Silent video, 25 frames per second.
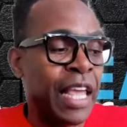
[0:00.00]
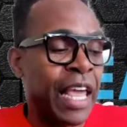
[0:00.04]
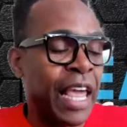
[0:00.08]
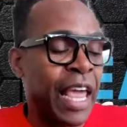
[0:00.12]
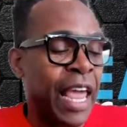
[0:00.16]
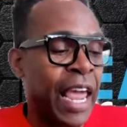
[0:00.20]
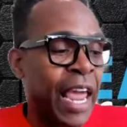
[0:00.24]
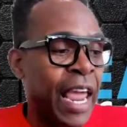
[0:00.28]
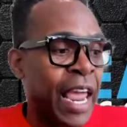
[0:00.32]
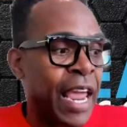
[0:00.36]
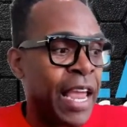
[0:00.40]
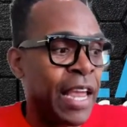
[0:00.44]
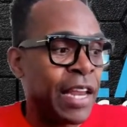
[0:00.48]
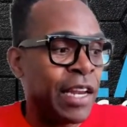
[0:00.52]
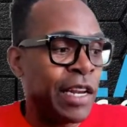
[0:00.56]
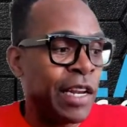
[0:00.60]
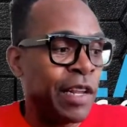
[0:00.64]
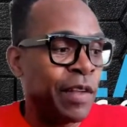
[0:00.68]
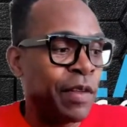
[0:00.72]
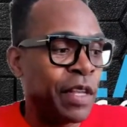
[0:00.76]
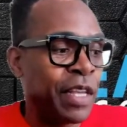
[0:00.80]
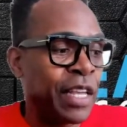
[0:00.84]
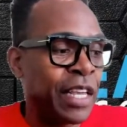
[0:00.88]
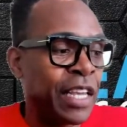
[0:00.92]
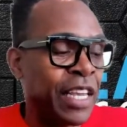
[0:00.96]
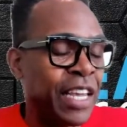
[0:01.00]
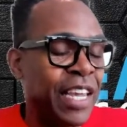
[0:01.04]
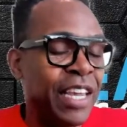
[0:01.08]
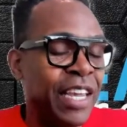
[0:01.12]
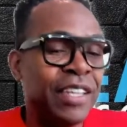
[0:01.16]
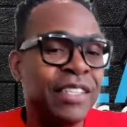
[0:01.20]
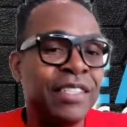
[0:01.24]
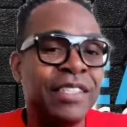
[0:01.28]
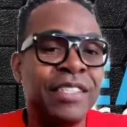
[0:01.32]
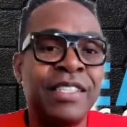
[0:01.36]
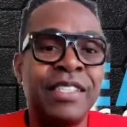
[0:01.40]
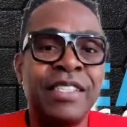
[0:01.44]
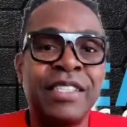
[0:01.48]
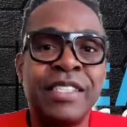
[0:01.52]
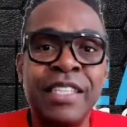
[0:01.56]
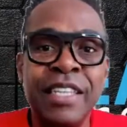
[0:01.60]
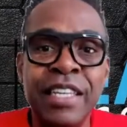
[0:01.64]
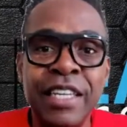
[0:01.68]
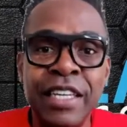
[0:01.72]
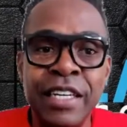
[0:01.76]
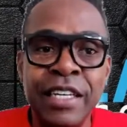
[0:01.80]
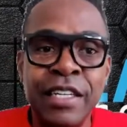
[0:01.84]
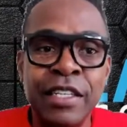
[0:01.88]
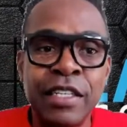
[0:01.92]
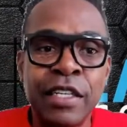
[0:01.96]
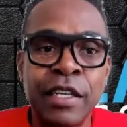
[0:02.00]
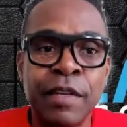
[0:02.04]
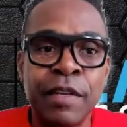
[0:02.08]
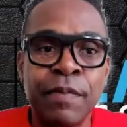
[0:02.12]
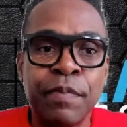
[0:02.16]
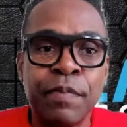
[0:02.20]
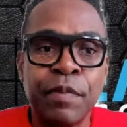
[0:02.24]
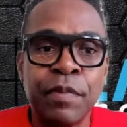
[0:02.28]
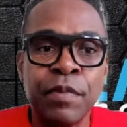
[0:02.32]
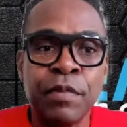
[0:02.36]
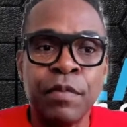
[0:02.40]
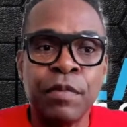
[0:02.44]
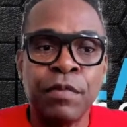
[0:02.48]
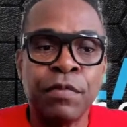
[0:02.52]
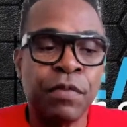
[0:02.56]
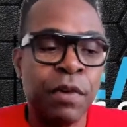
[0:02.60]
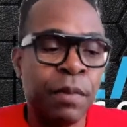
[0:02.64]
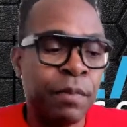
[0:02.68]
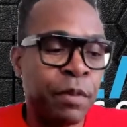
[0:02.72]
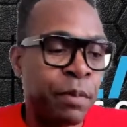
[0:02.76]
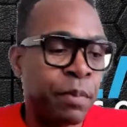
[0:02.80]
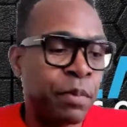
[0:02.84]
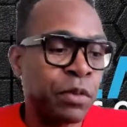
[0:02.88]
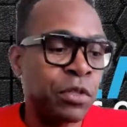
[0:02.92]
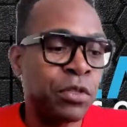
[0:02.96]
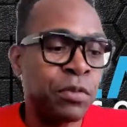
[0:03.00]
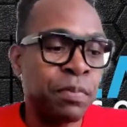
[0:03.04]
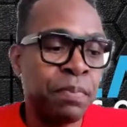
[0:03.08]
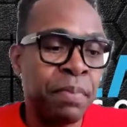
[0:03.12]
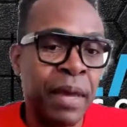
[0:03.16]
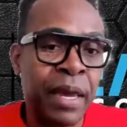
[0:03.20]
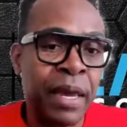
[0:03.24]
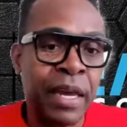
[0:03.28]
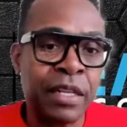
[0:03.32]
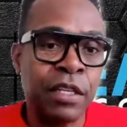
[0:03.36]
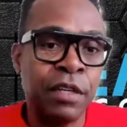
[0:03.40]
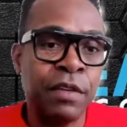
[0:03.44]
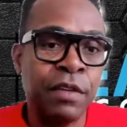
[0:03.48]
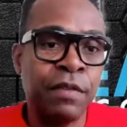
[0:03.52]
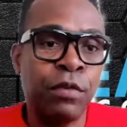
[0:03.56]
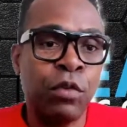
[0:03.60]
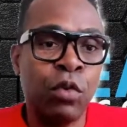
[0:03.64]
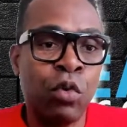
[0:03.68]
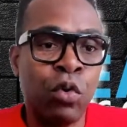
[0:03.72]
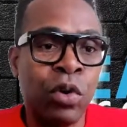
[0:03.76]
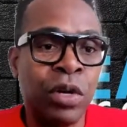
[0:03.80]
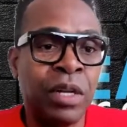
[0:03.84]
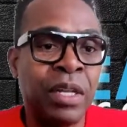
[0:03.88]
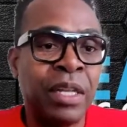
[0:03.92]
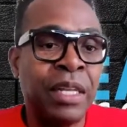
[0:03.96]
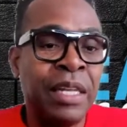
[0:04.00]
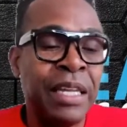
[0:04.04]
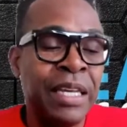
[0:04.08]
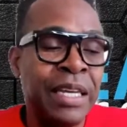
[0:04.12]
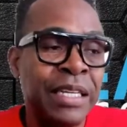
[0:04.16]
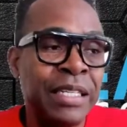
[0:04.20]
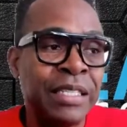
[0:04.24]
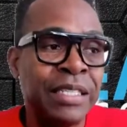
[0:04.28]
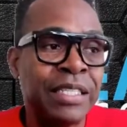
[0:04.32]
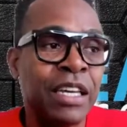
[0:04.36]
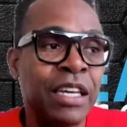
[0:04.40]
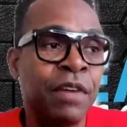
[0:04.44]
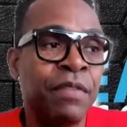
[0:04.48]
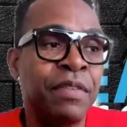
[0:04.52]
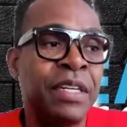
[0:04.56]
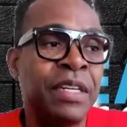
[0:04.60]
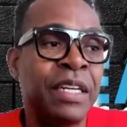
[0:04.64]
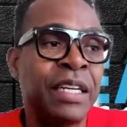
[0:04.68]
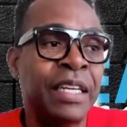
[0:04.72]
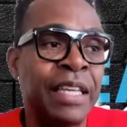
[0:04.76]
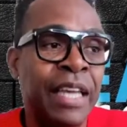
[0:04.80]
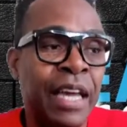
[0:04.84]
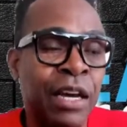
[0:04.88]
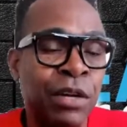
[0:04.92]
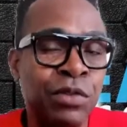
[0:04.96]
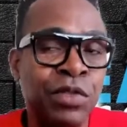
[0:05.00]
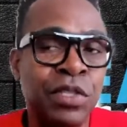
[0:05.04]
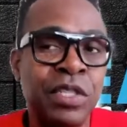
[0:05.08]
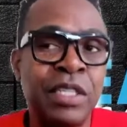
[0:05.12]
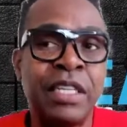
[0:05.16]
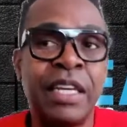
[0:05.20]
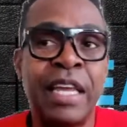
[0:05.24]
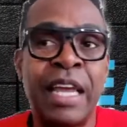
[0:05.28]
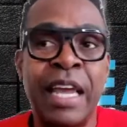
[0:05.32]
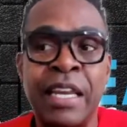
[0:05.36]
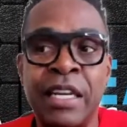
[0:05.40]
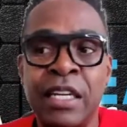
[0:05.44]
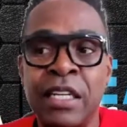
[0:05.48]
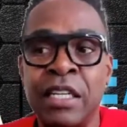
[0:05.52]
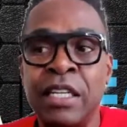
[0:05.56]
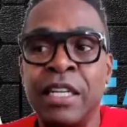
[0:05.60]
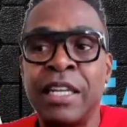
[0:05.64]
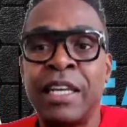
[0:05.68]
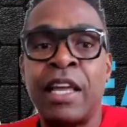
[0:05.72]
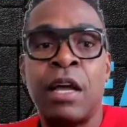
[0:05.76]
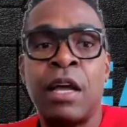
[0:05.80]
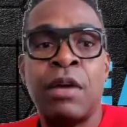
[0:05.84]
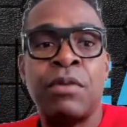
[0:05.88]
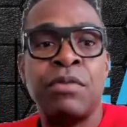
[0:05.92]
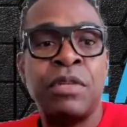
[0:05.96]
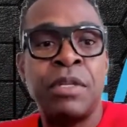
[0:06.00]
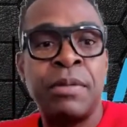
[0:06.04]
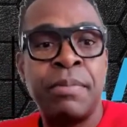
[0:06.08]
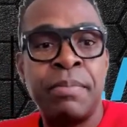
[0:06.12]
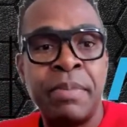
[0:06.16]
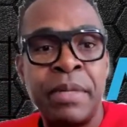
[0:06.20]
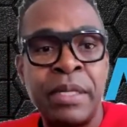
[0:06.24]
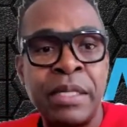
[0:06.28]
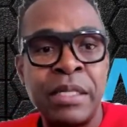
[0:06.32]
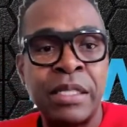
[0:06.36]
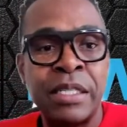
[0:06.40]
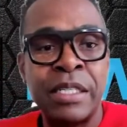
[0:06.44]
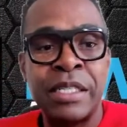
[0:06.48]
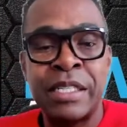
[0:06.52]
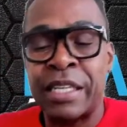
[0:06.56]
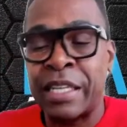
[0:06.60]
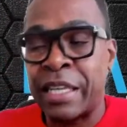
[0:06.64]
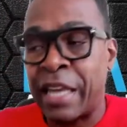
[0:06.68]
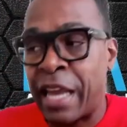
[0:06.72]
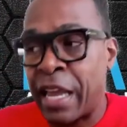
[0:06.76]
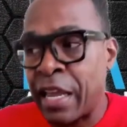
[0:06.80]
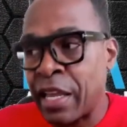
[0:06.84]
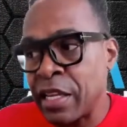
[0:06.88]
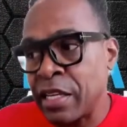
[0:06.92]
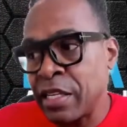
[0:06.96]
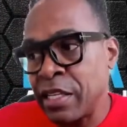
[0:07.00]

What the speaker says: and can see it from the perspective or lens of an accountant and an accountant in business. And I can